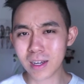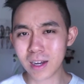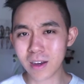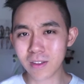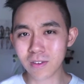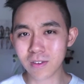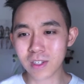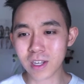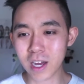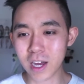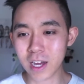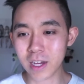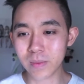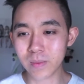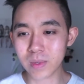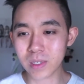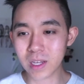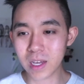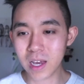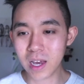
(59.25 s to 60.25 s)
Other
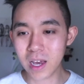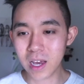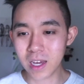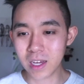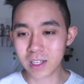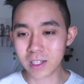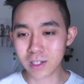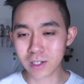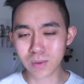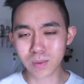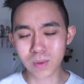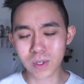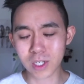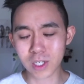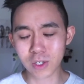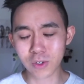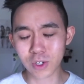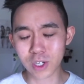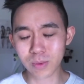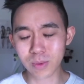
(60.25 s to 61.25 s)
times it's just
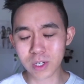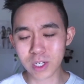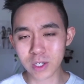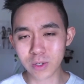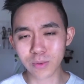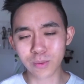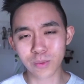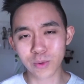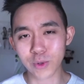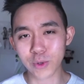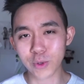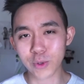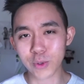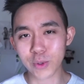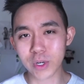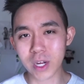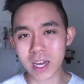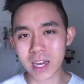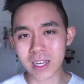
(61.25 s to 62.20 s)
extremely rude